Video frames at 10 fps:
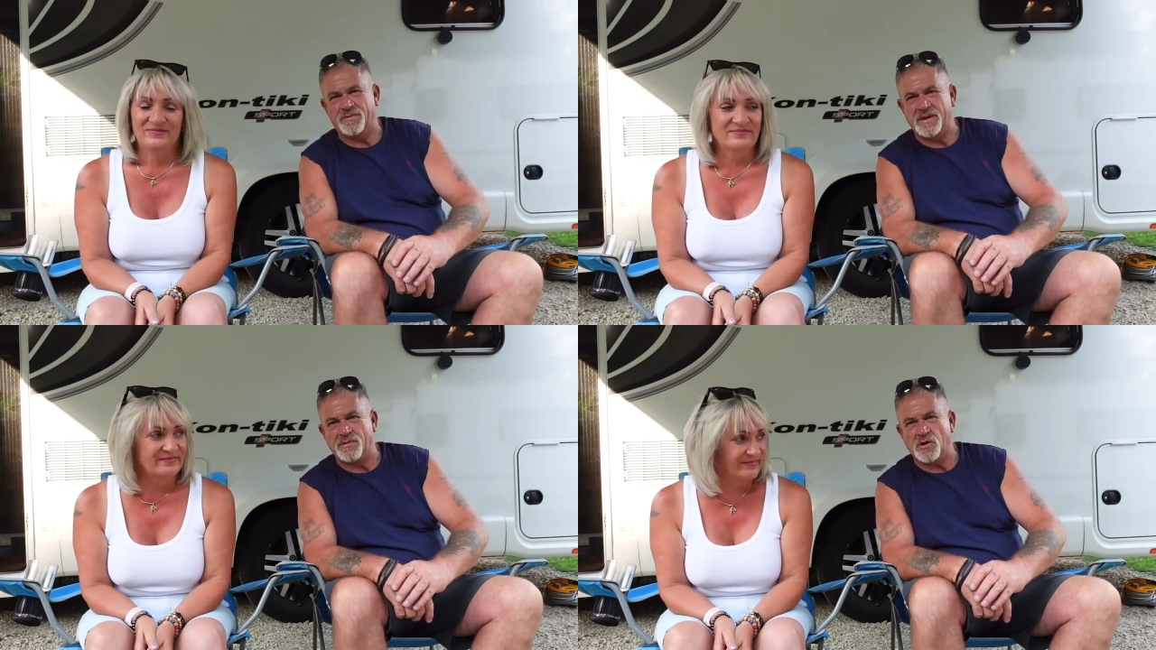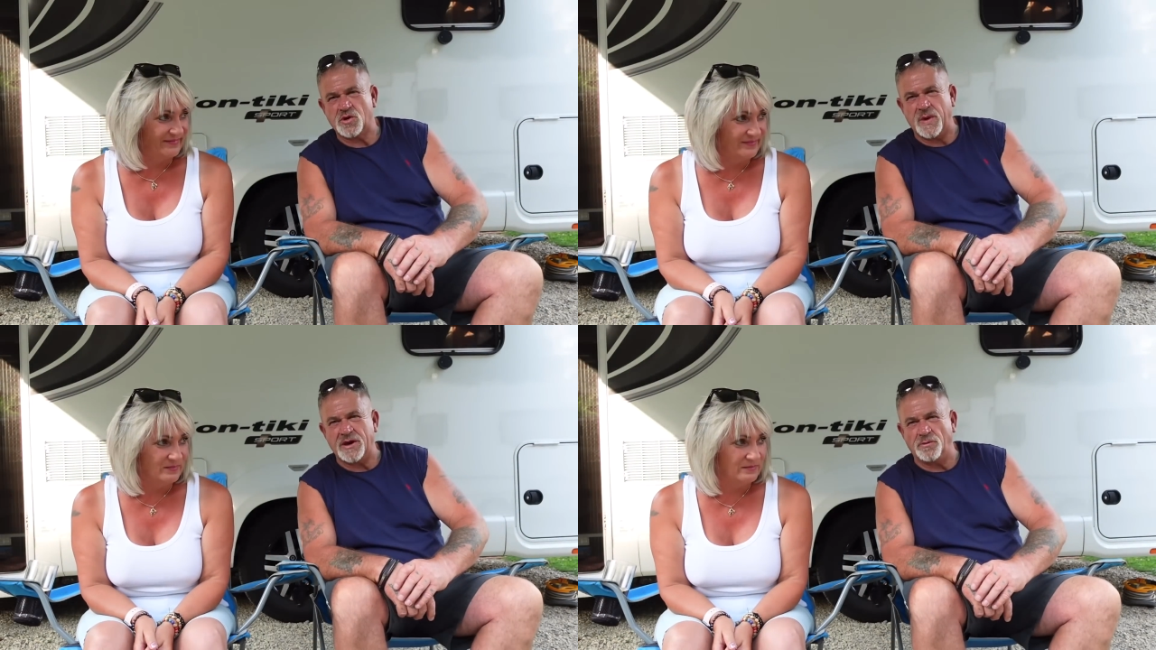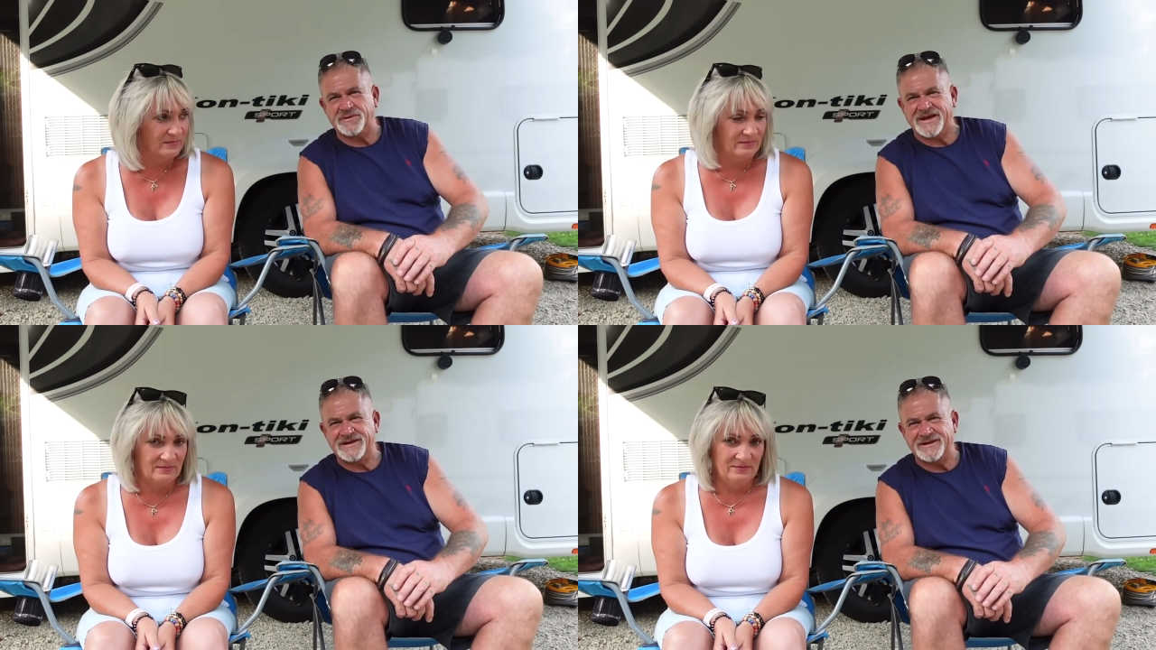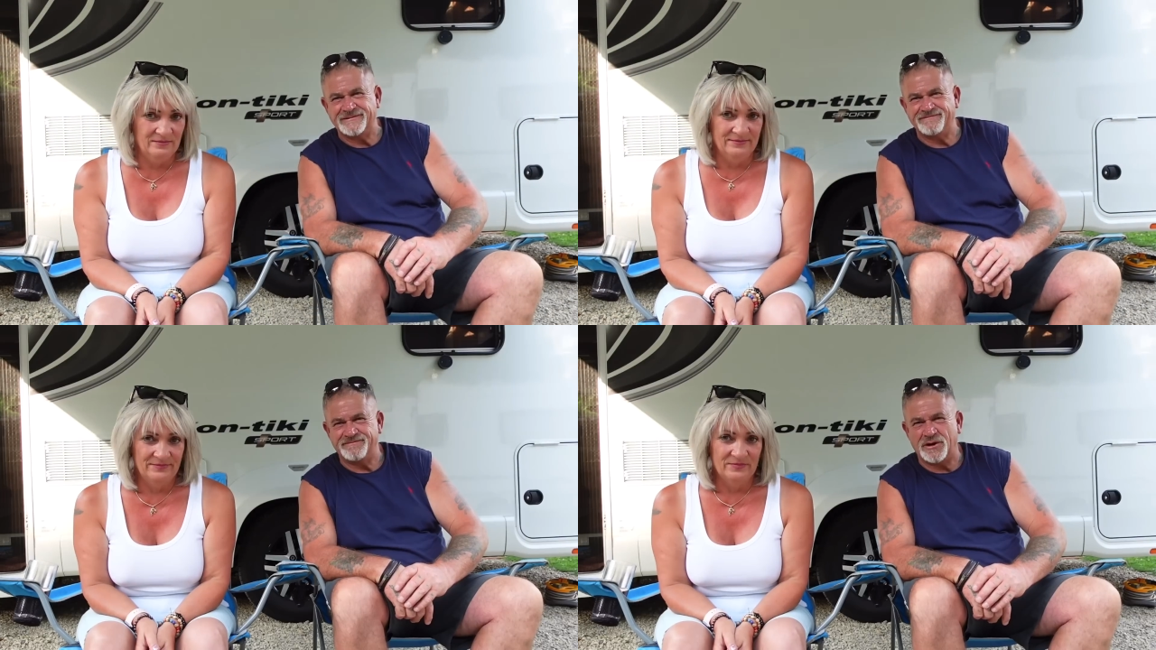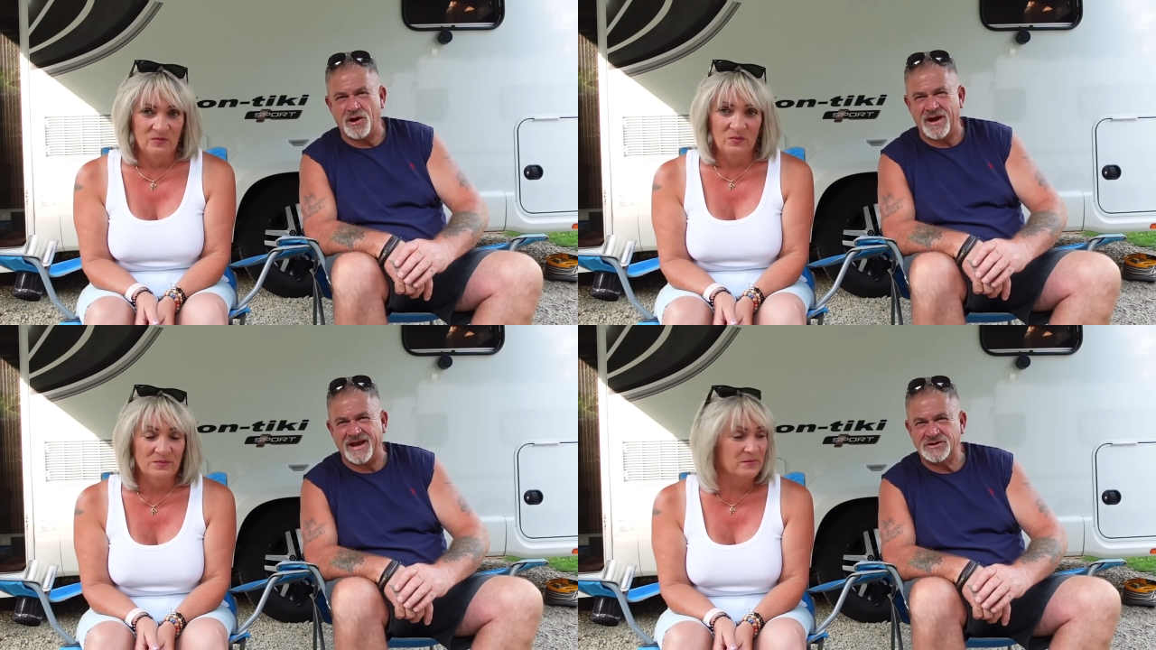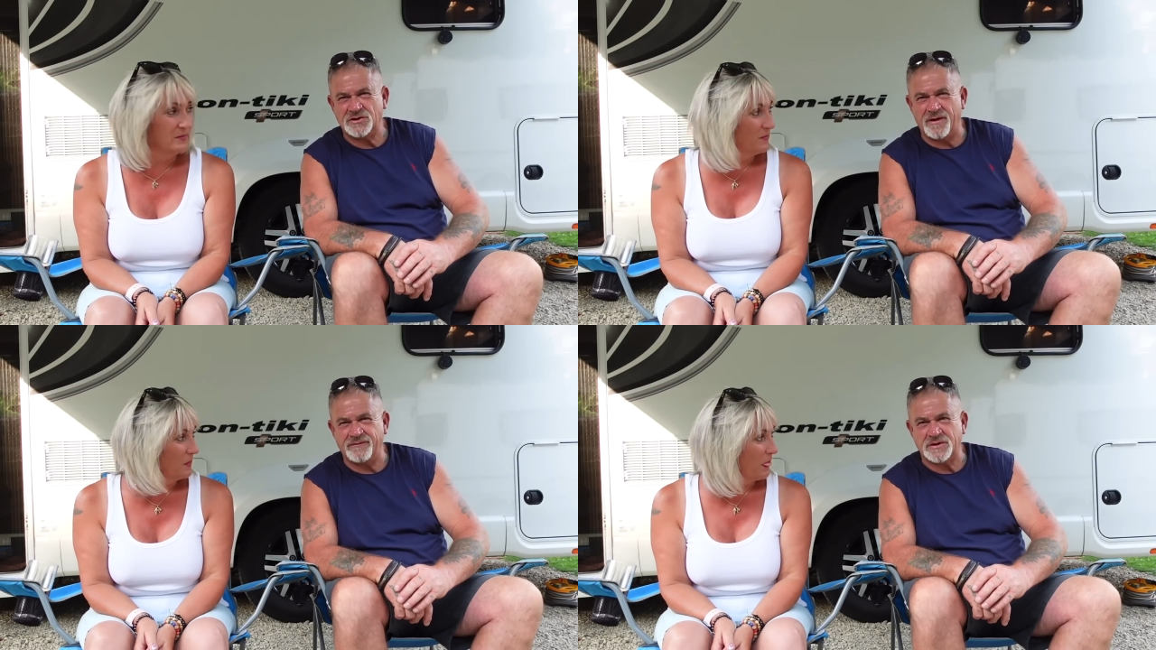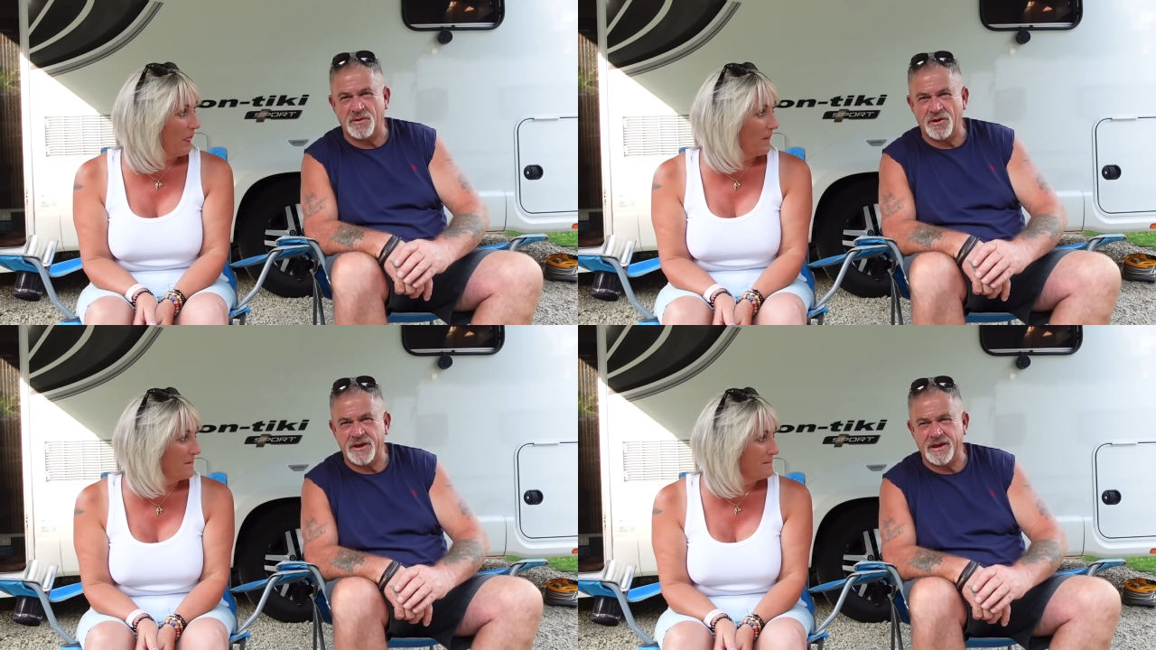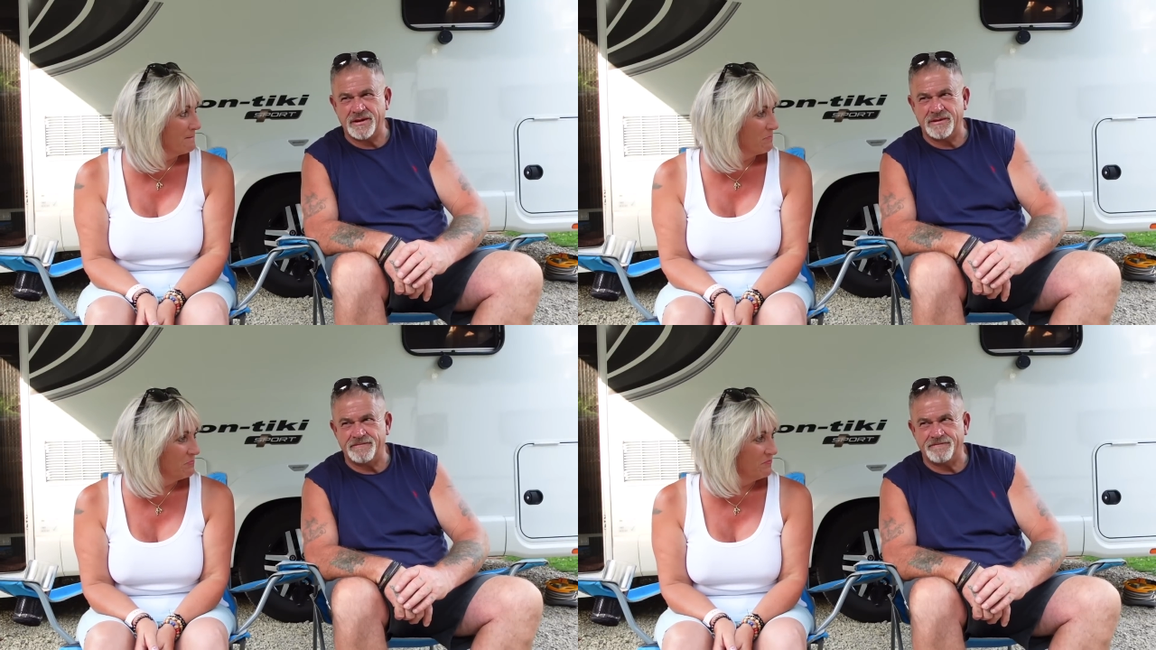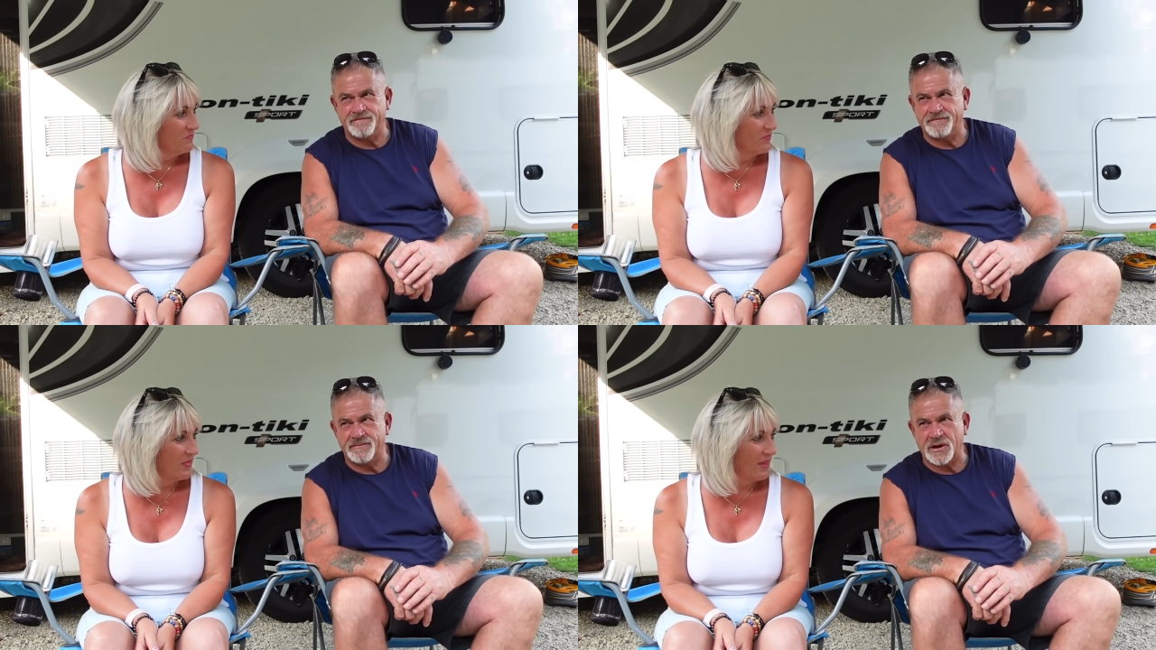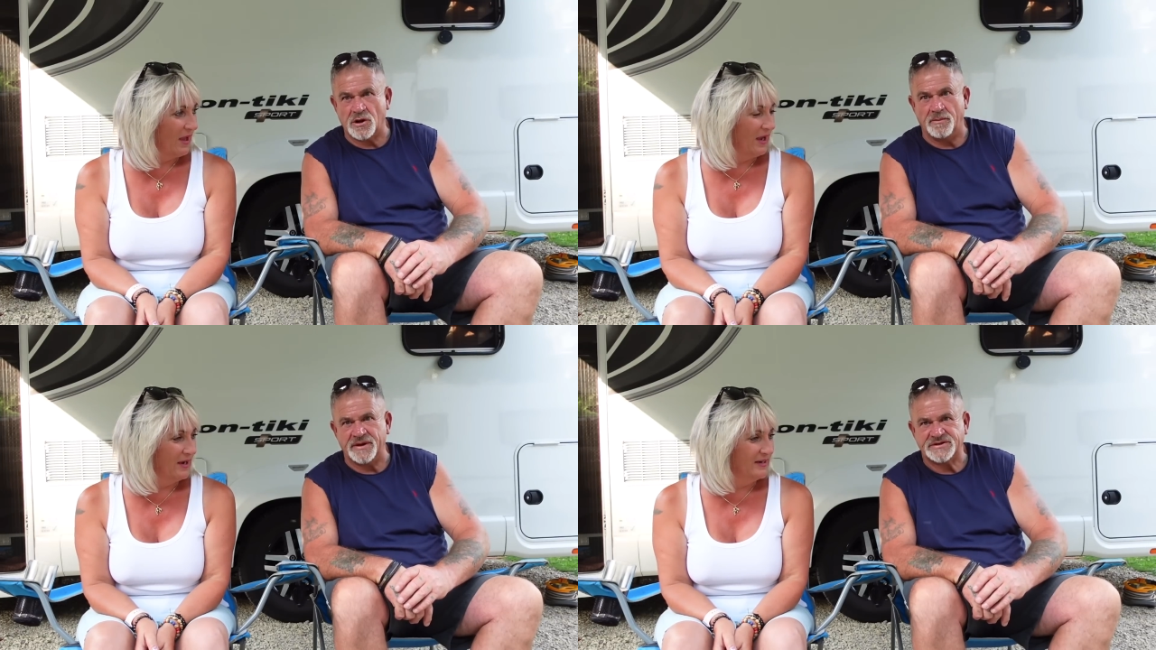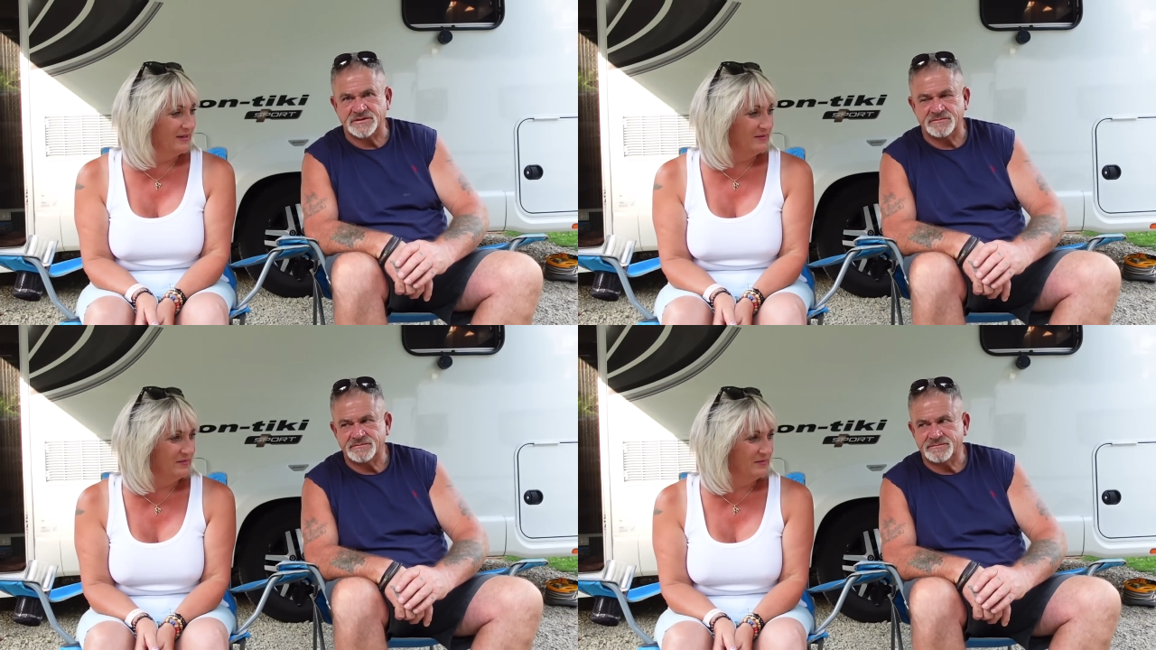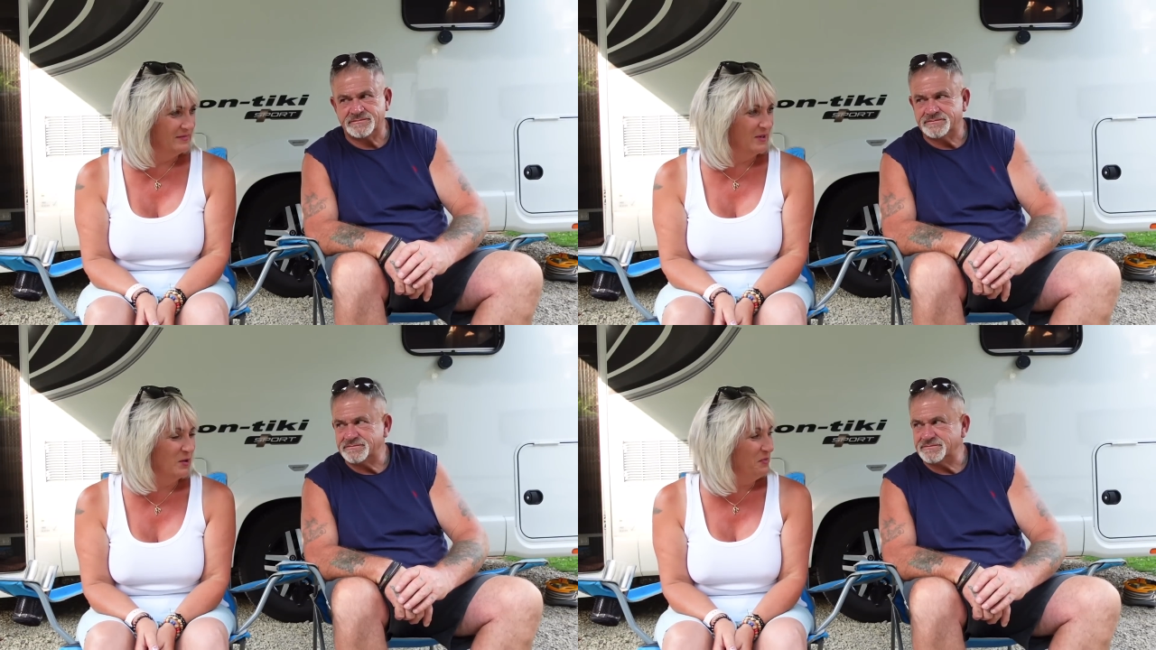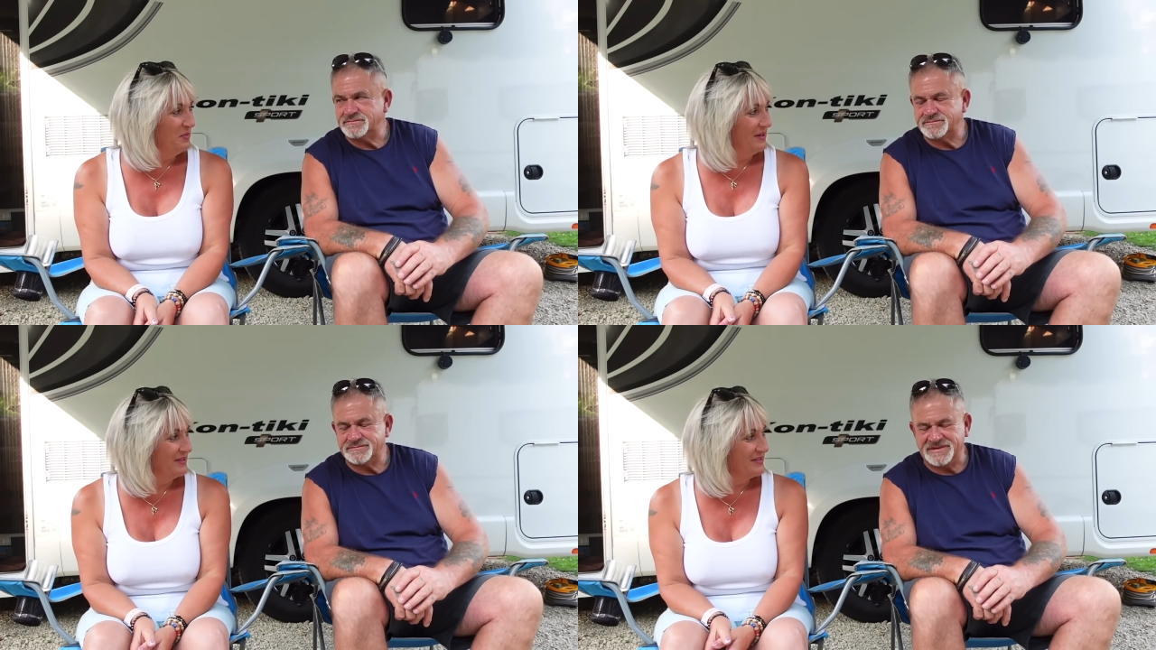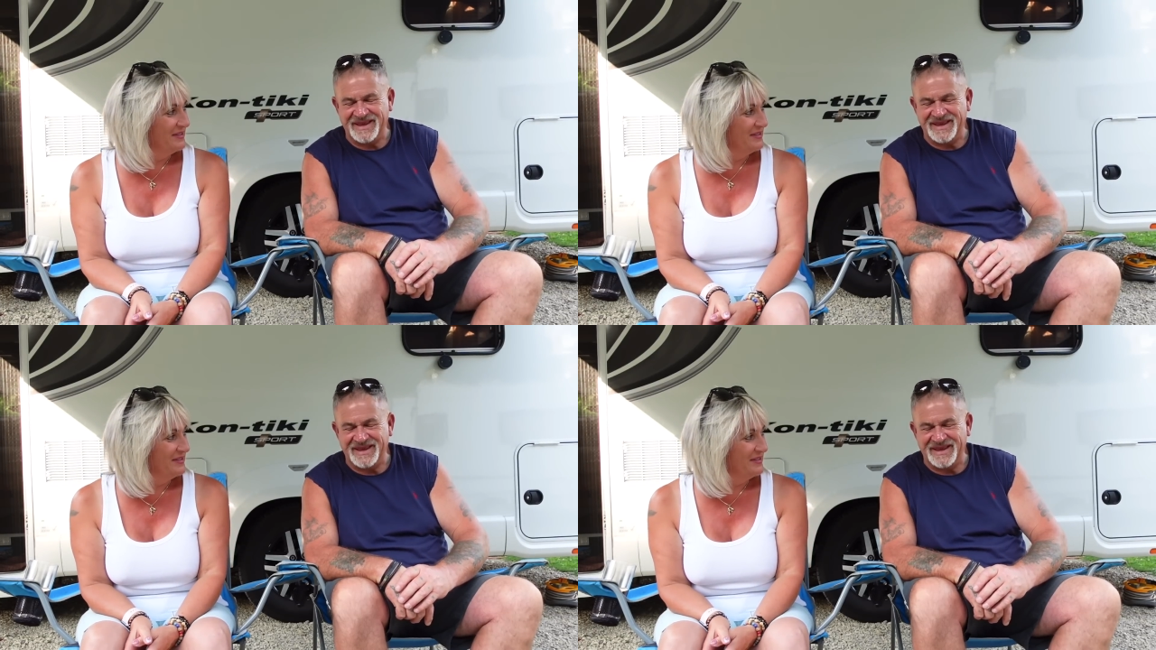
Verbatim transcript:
Speaker 1: people, quick update. I'll hand you over to my Accomplice. Accomplice?